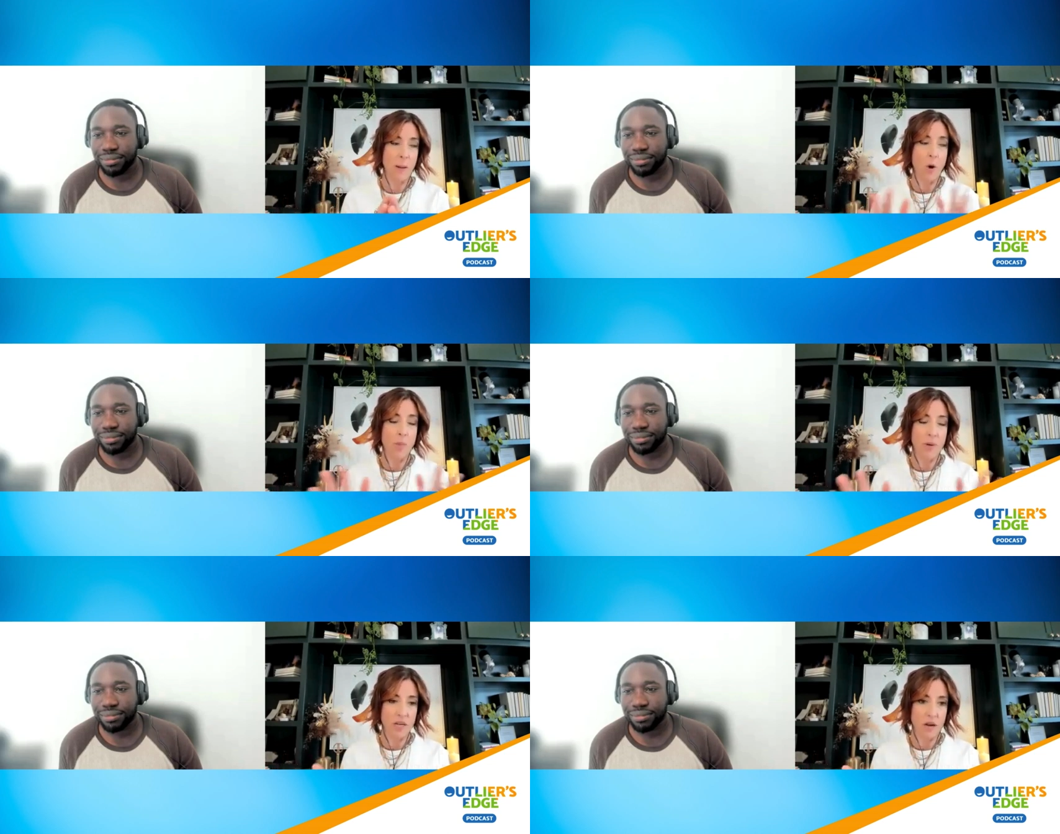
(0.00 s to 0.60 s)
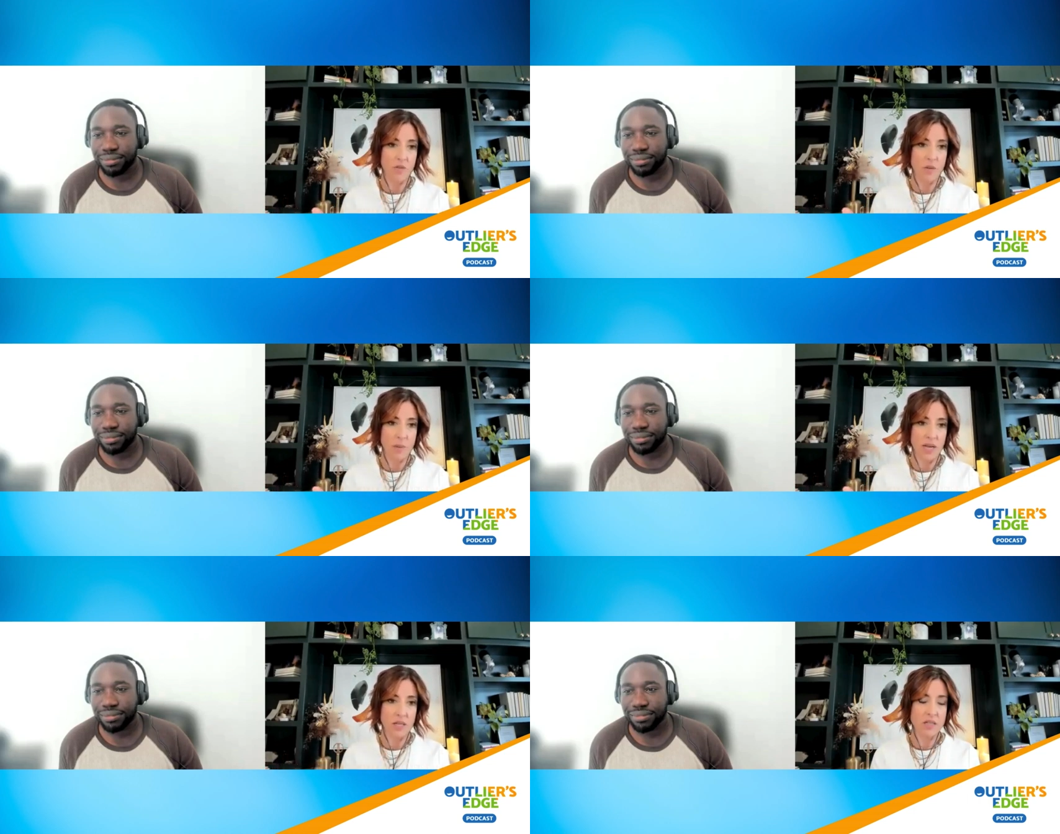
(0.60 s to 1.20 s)
Speaker 1: opening of the
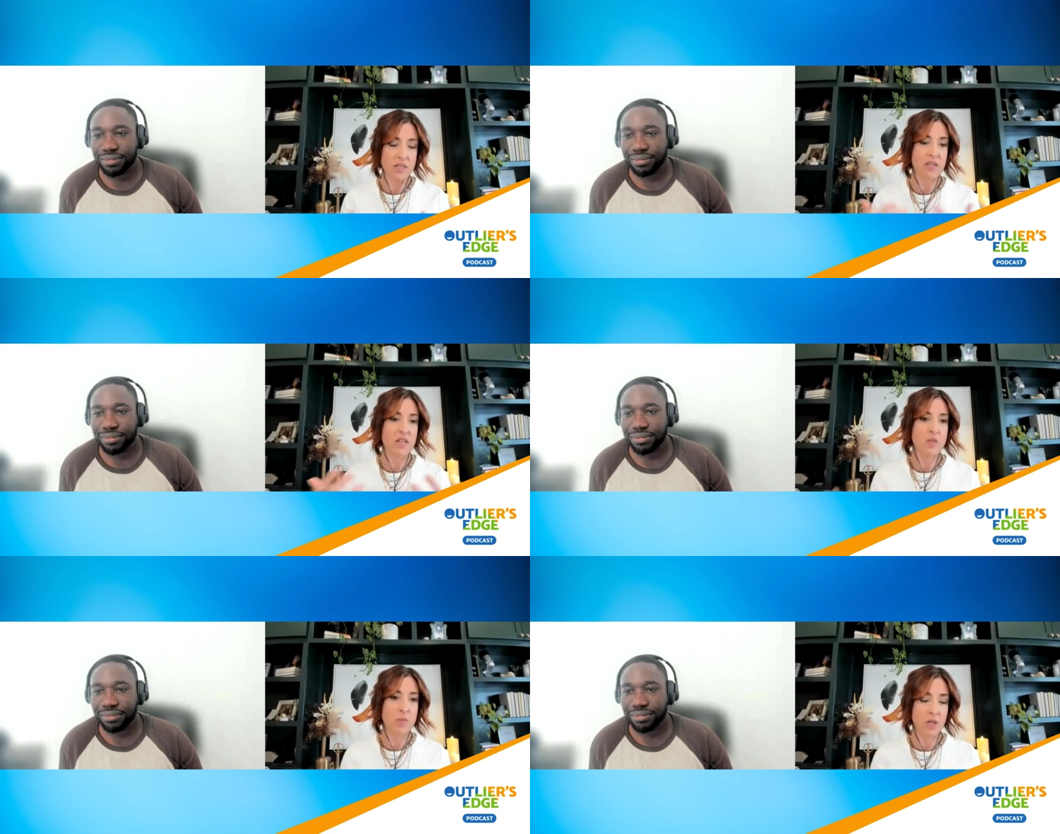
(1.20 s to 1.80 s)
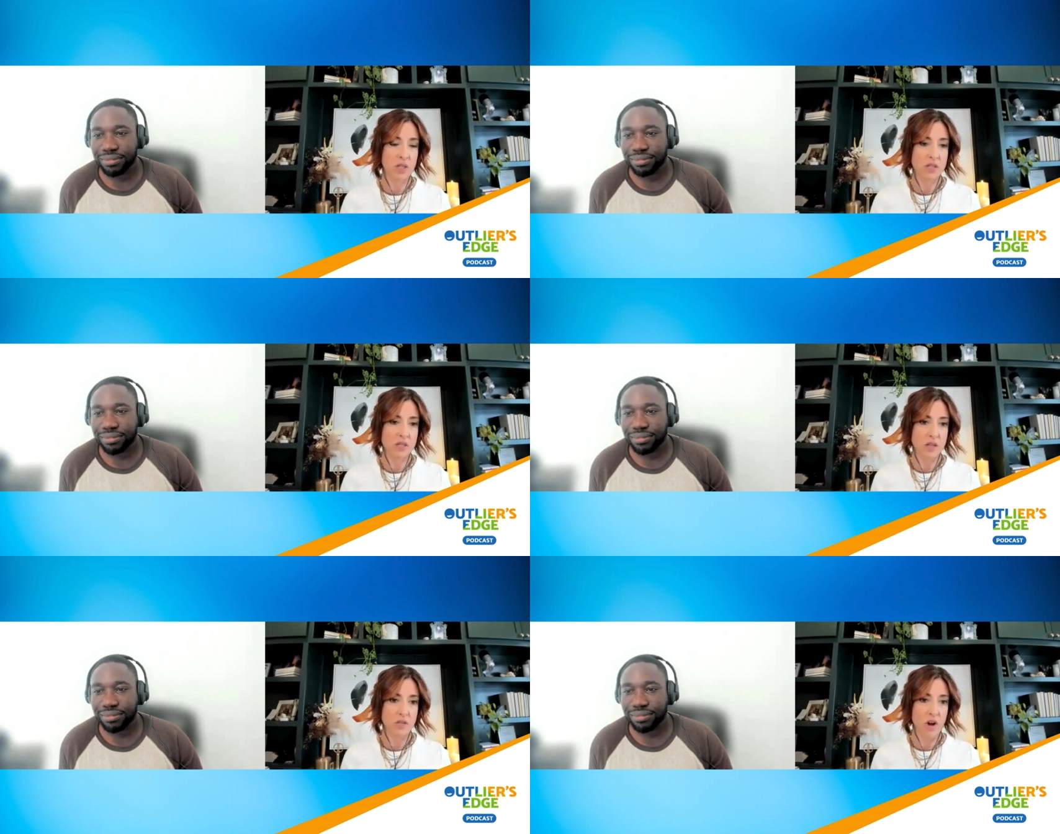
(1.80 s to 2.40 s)
mind and the
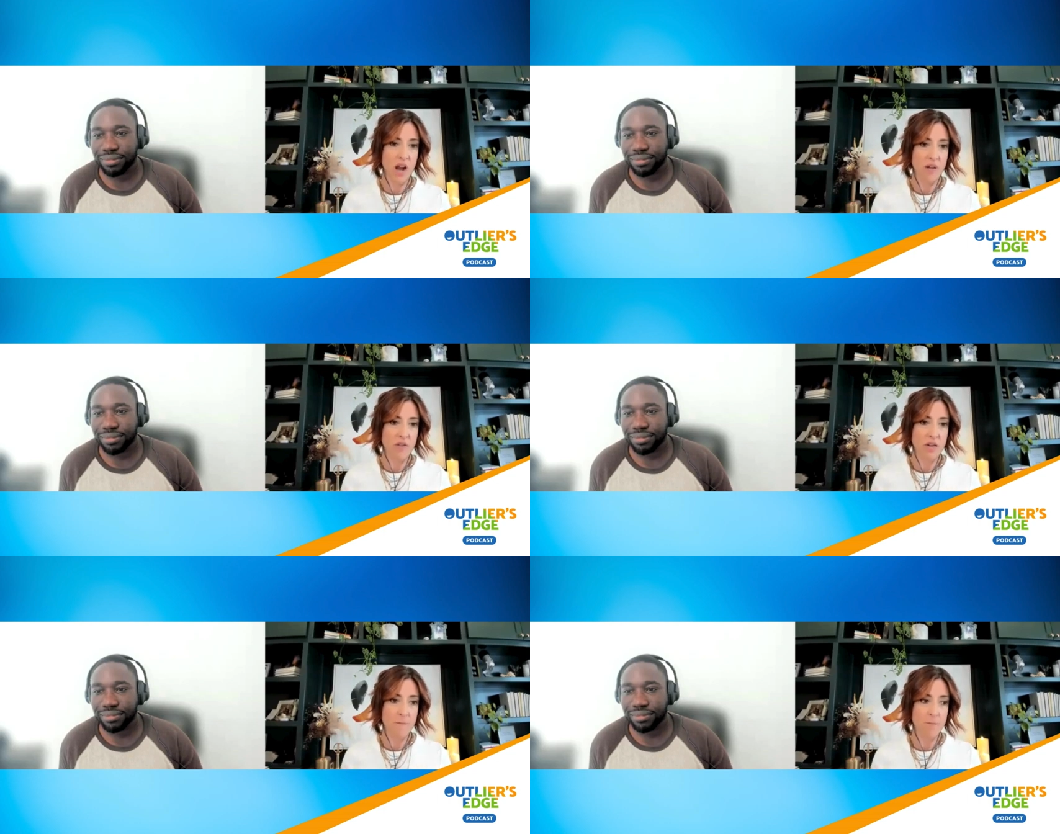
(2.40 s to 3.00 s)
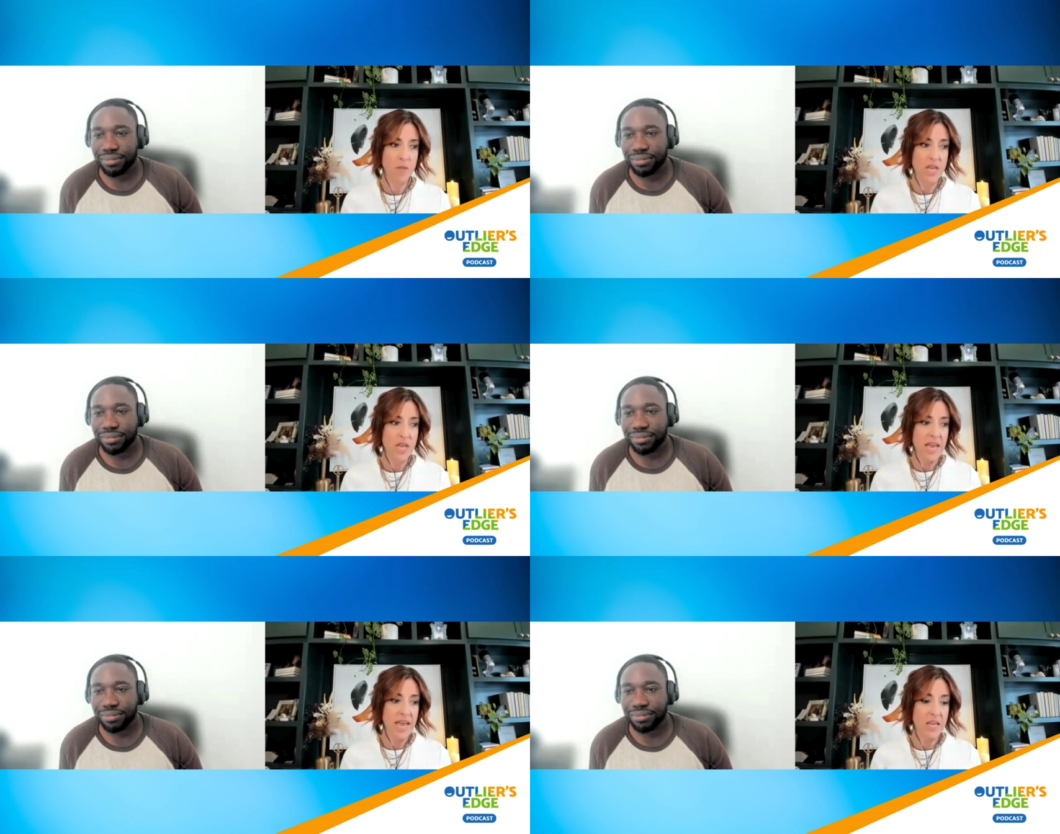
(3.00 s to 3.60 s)
experiences that they're having
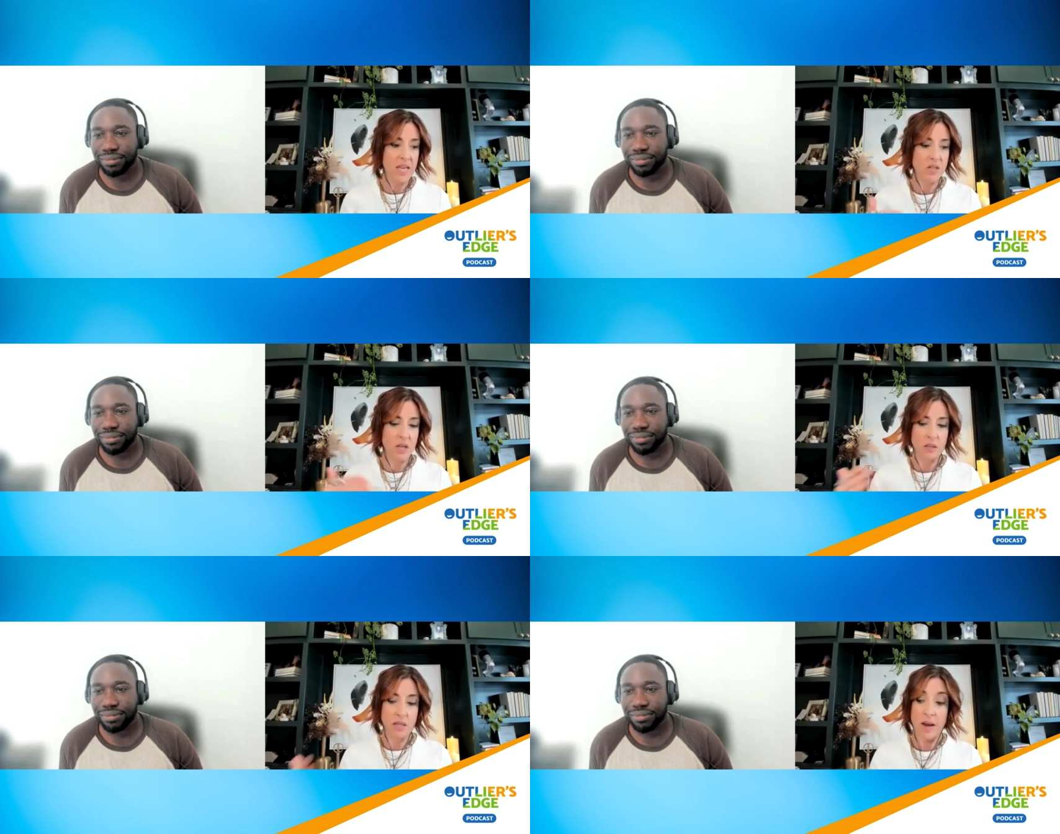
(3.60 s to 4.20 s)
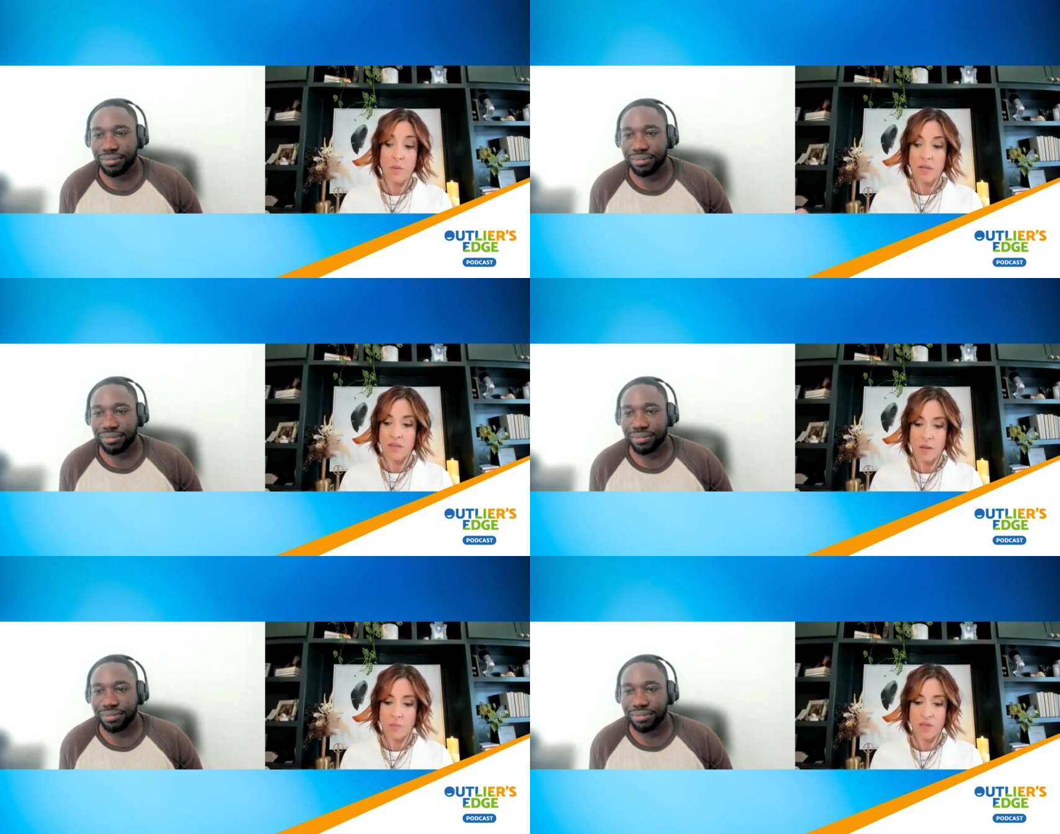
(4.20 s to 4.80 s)
and allowing
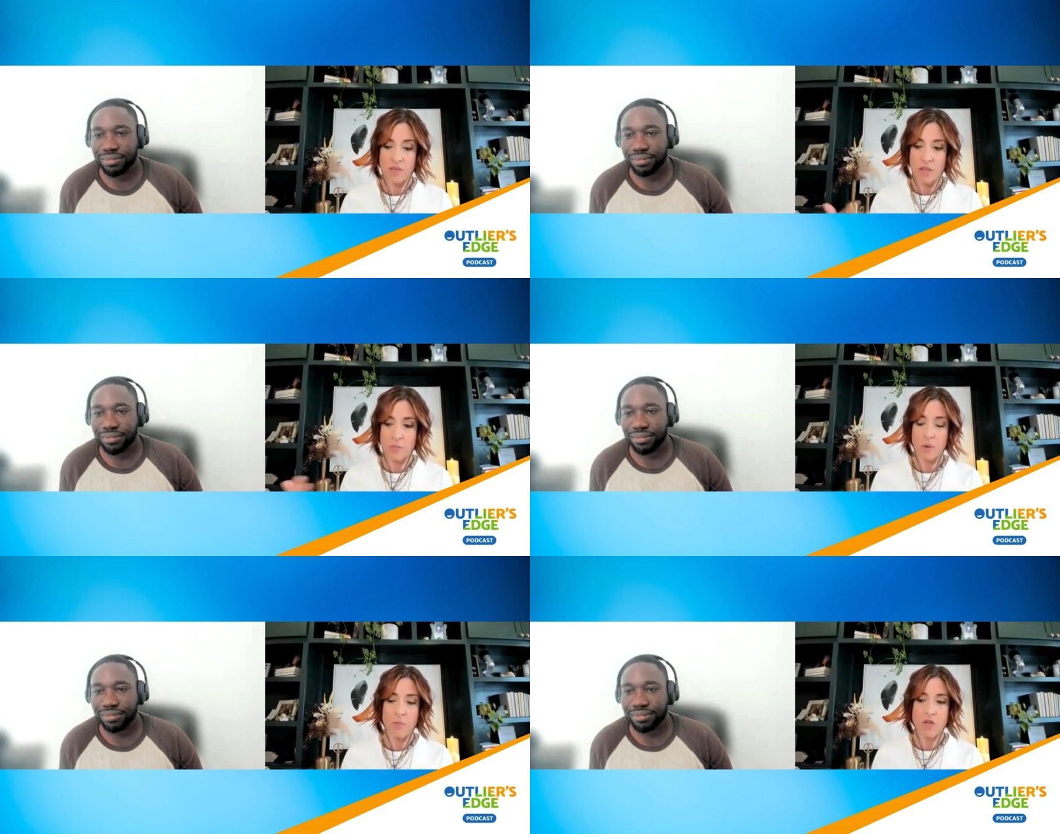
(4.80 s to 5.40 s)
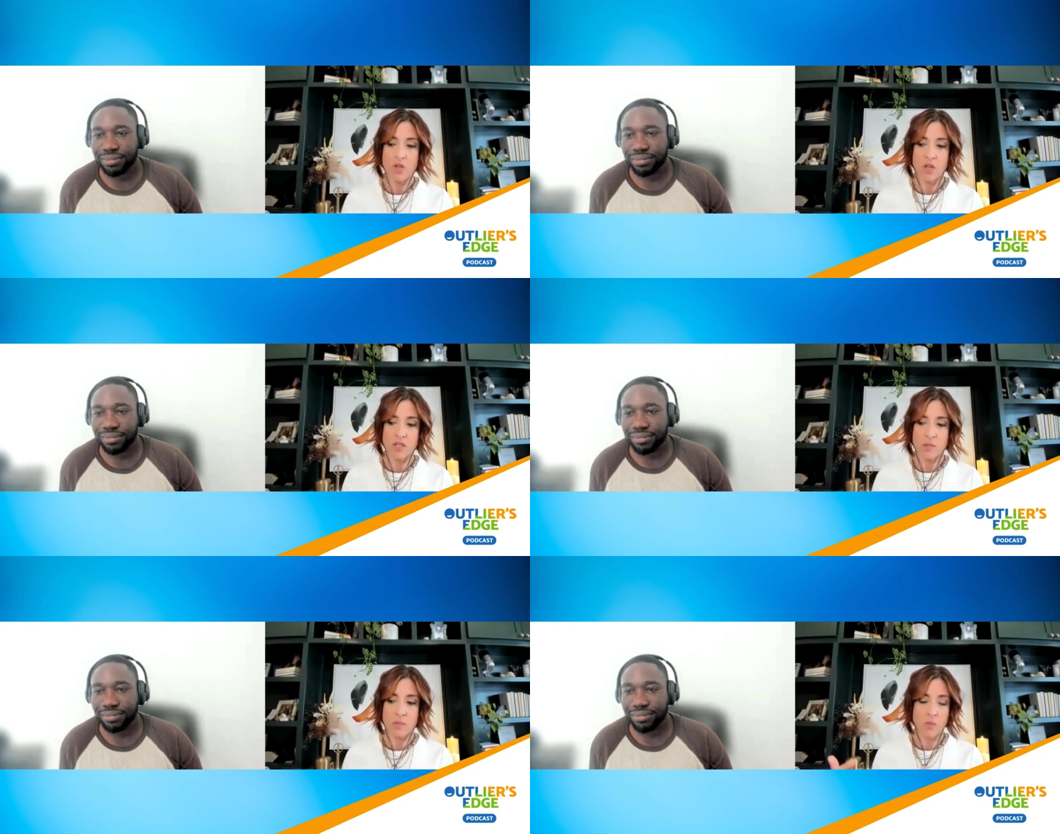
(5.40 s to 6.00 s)
them, giving them permission to be